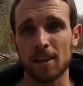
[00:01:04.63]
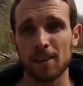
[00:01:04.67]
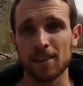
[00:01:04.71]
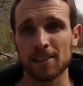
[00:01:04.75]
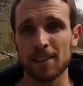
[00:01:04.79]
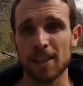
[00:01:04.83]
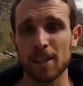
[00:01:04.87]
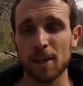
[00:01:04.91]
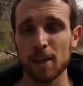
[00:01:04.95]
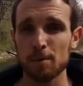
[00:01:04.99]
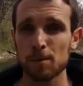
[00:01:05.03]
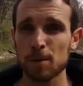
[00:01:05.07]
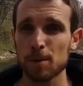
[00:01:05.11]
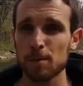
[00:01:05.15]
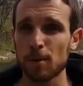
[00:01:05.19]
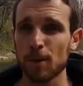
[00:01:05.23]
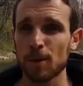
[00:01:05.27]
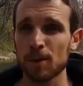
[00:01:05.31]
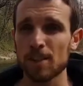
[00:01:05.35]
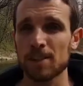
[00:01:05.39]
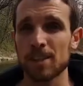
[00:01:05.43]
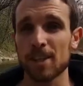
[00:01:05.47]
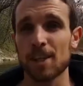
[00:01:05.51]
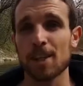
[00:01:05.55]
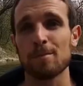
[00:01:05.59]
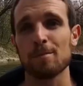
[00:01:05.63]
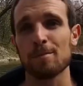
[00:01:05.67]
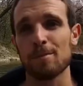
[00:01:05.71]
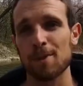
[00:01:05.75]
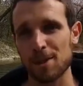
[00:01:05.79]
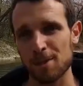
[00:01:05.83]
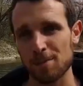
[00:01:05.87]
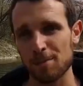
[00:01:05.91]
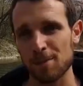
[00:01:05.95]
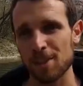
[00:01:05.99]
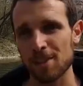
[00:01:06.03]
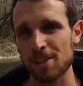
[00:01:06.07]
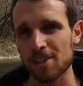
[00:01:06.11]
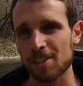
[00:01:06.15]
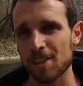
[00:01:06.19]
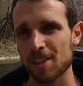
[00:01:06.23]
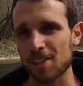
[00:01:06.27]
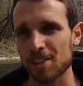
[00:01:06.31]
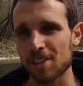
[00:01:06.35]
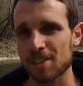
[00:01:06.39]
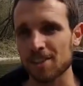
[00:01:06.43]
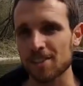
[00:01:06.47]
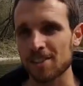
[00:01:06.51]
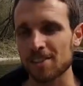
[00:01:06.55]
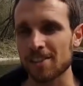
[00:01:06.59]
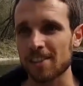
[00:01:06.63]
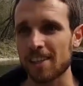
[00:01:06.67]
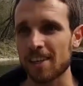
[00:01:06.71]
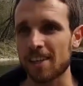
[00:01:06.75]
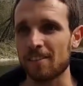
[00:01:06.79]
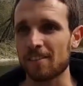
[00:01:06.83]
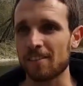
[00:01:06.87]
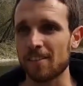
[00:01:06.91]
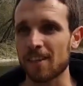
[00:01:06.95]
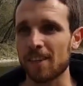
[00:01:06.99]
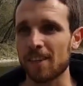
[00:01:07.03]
set up spots, set up measurement stations, and